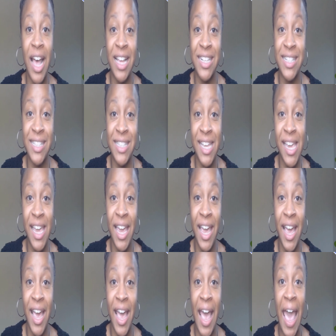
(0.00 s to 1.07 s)
a C,
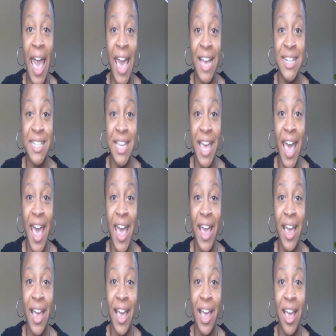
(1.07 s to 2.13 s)
and a
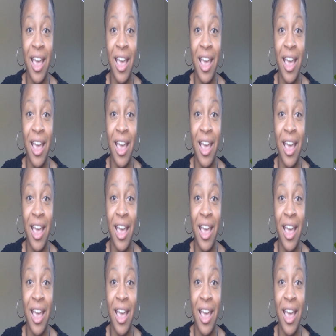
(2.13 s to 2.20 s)
K.